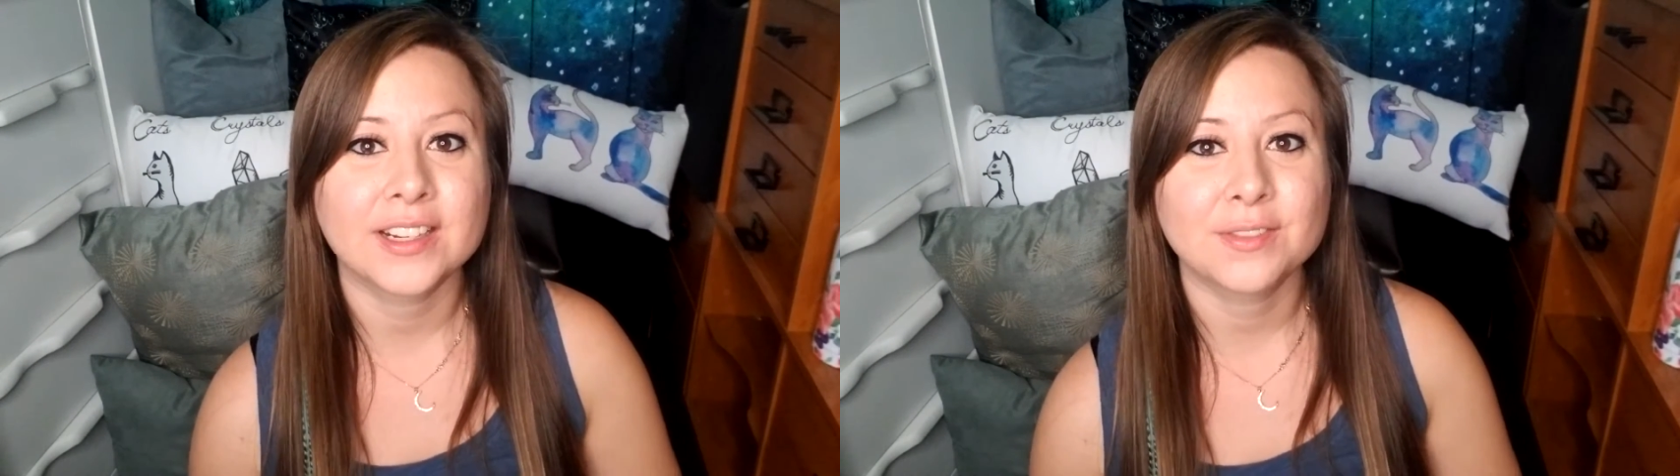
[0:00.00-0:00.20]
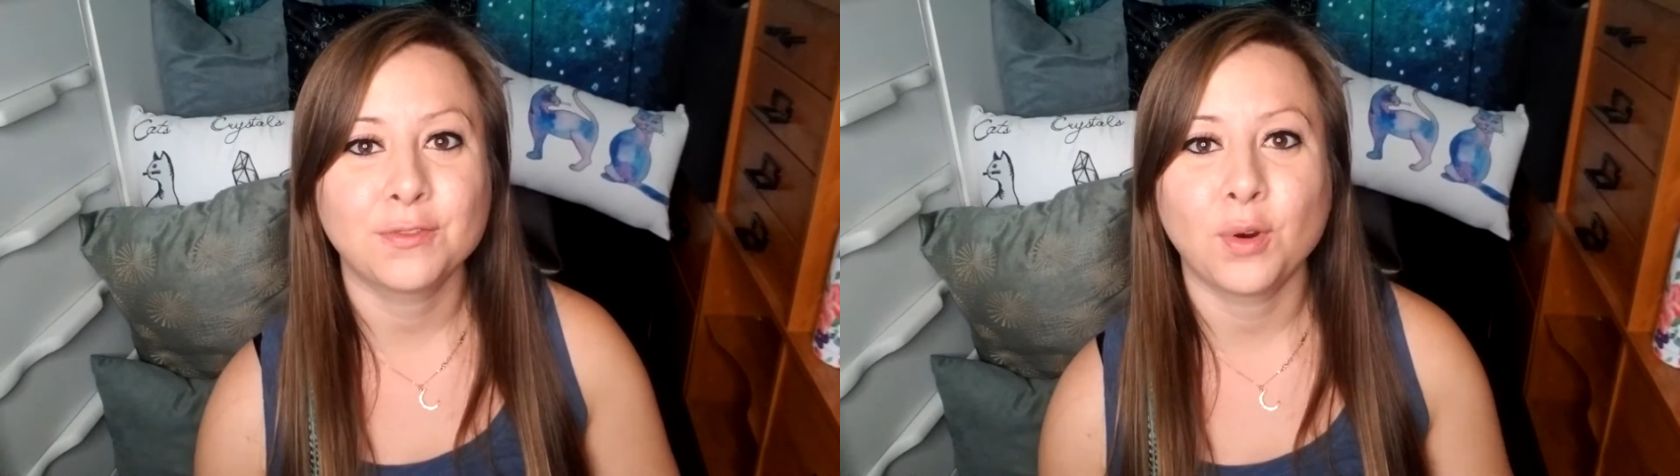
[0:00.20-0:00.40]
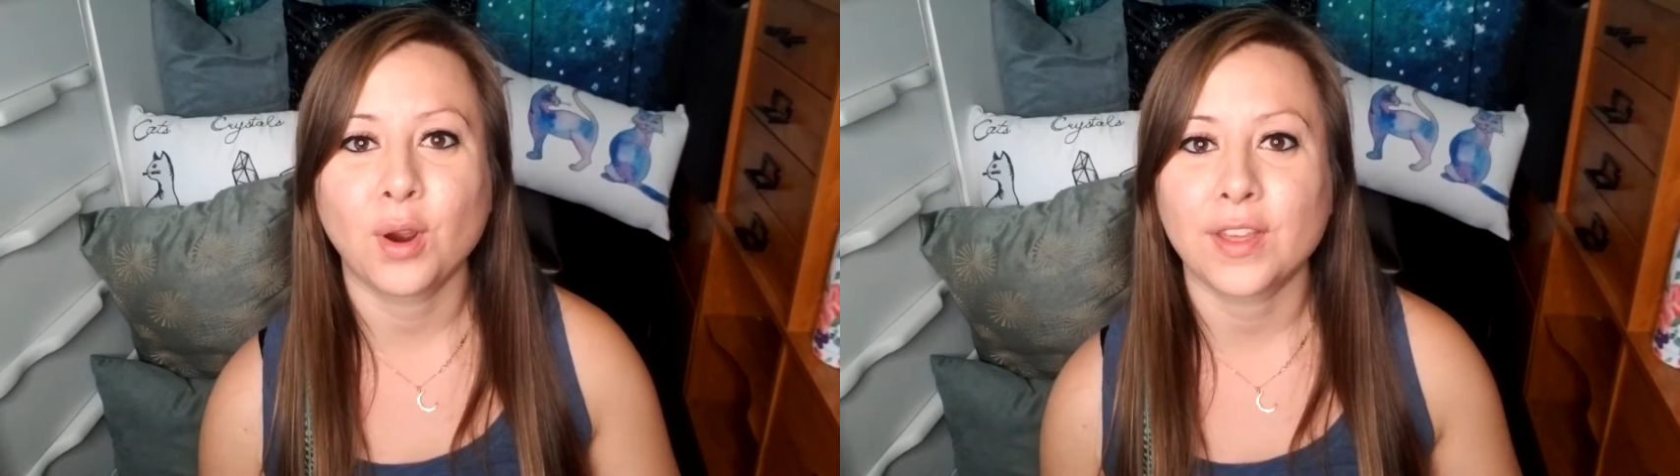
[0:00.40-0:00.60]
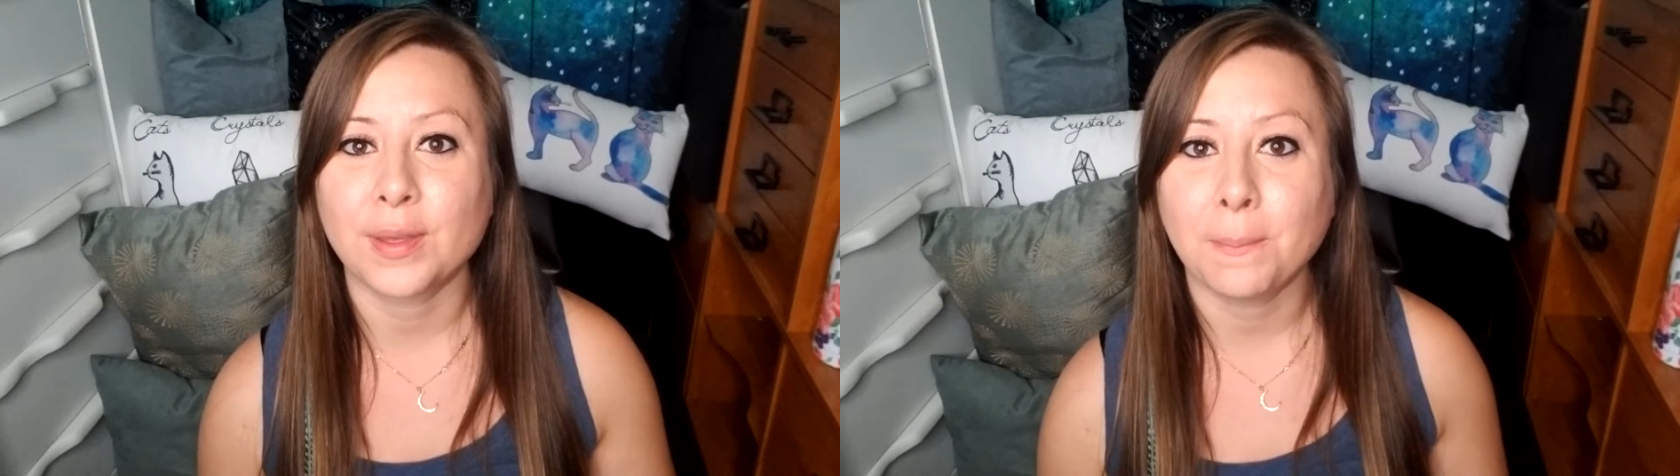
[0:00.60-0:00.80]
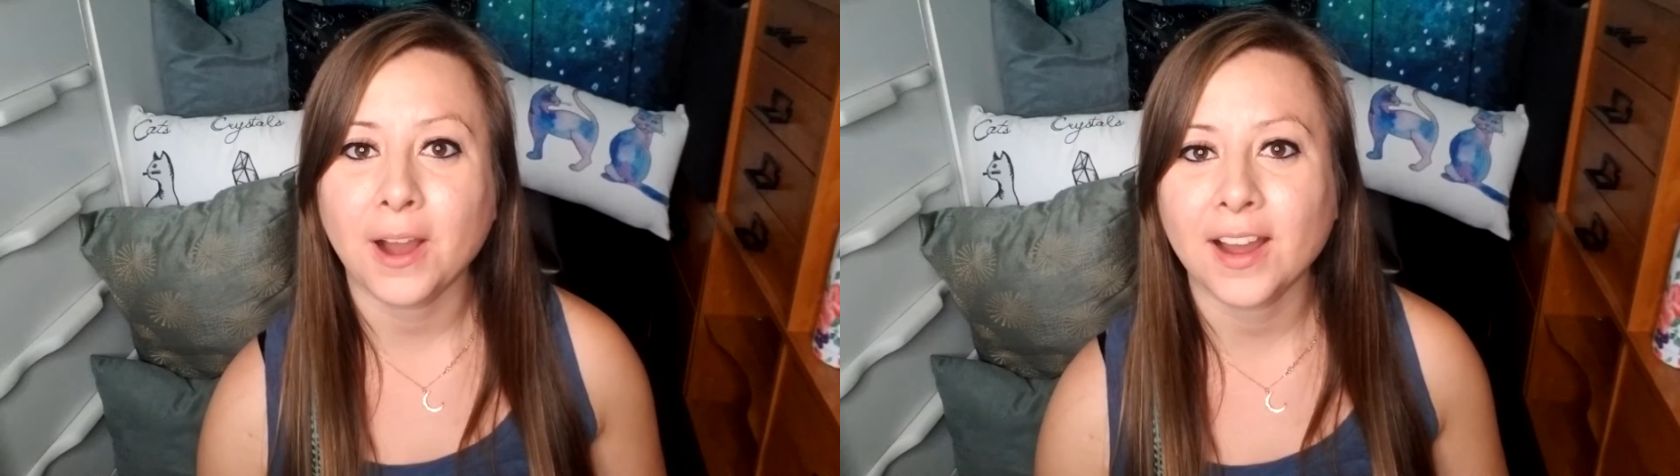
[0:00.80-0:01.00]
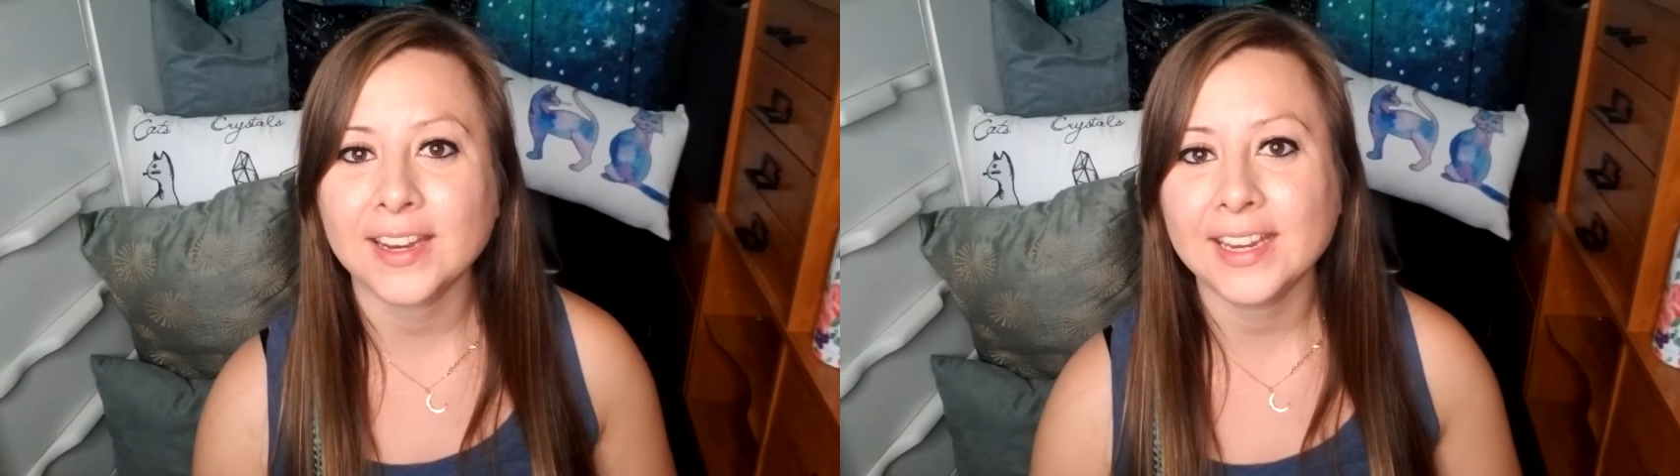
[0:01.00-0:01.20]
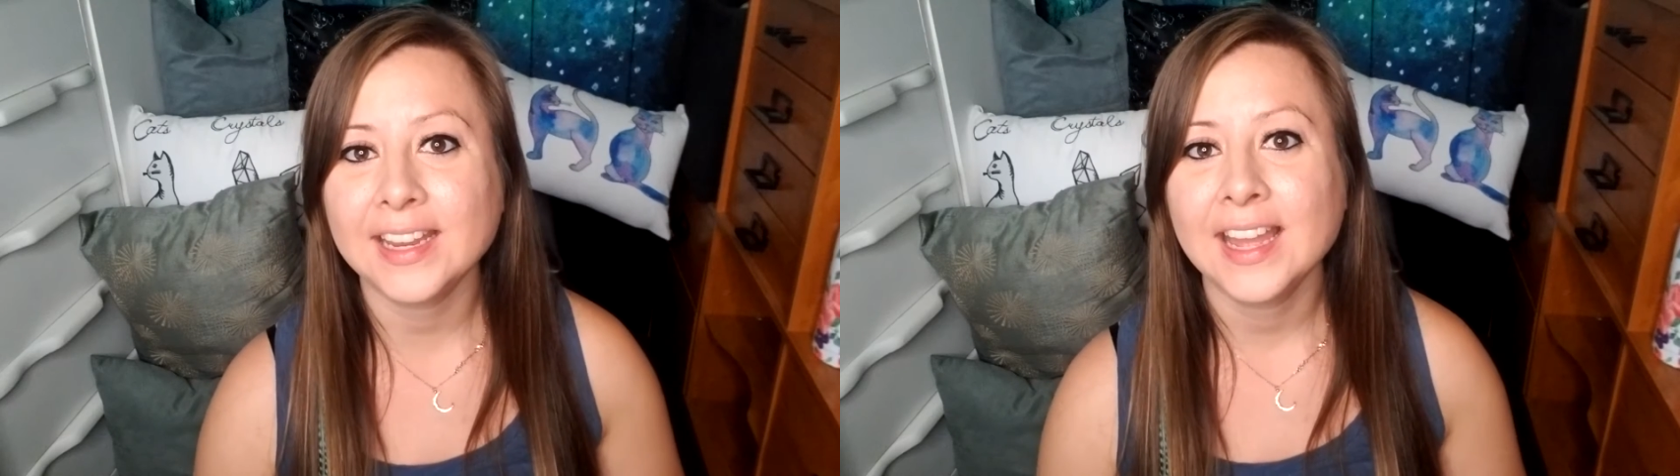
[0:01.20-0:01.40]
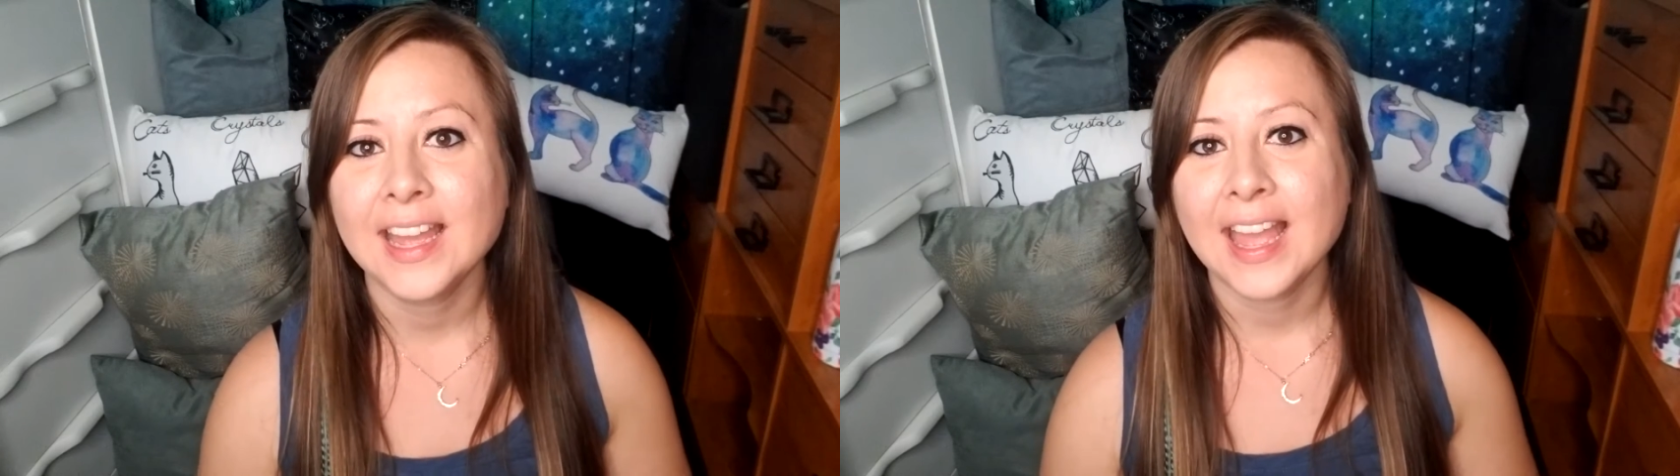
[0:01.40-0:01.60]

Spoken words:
for the body